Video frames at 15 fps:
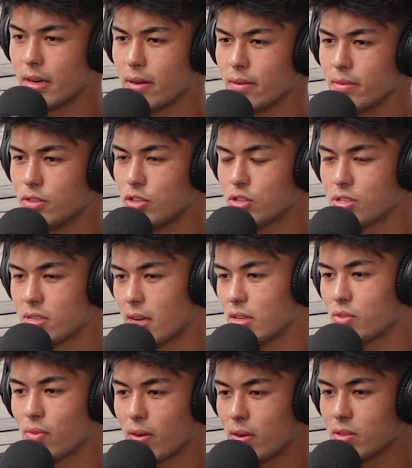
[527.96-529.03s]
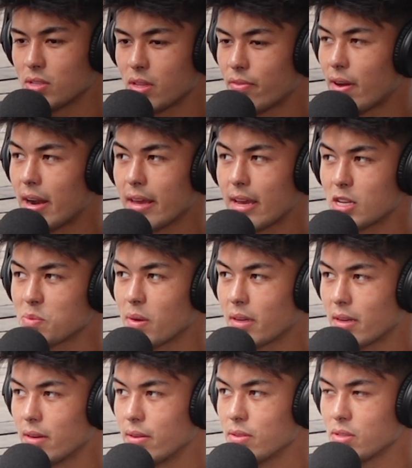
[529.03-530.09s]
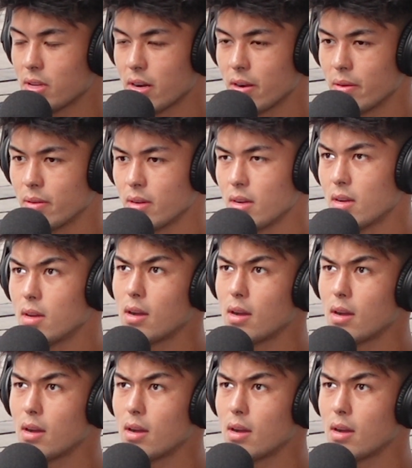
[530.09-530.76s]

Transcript: You know, just as far as the fighting aspect goes, you know.